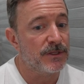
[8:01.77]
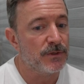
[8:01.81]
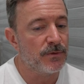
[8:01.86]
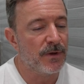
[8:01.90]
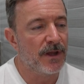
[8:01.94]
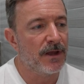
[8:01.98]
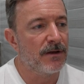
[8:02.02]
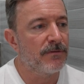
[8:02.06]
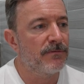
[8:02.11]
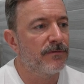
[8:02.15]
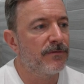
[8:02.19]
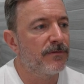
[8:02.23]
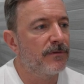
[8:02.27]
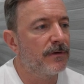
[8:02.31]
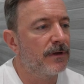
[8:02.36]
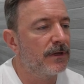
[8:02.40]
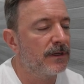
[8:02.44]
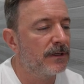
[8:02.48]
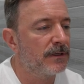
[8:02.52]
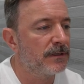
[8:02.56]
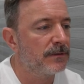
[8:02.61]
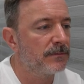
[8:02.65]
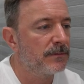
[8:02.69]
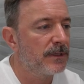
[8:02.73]
do have
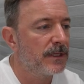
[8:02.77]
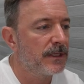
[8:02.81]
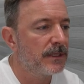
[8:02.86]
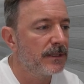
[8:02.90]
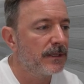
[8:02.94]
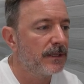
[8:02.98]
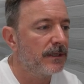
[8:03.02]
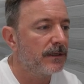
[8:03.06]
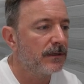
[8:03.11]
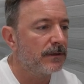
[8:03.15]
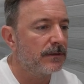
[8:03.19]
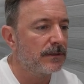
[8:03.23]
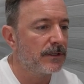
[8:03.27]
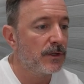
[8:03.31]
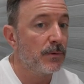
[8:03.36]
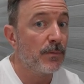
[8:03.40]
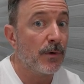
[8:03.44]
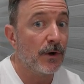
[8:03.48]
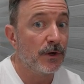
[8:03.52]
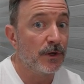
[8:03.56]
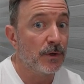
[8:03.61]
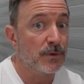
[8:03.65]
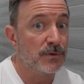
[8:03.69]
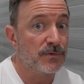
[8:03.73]

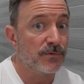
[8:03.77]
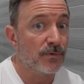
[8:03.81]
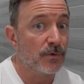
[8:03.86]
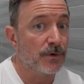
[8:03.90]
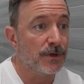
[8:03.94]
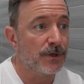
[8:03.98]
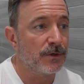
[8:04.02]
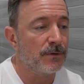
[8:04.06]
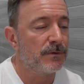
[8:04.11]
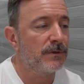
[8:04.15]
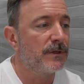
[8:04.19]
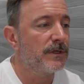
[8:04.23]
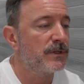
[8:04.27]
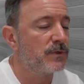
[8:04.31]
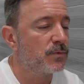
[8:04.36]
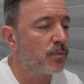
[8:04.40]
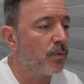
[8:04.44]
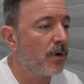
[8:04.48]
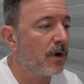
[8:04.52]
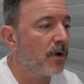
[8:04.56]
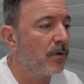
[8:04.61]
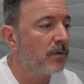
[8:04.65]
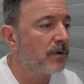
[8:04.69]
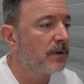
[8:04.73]
coupon codes for you as
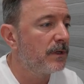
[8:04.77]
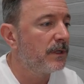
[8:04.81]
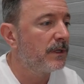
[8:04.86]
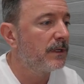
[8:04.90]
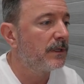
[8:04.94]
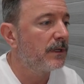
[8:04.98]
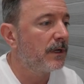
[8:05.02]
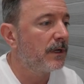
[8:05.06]
well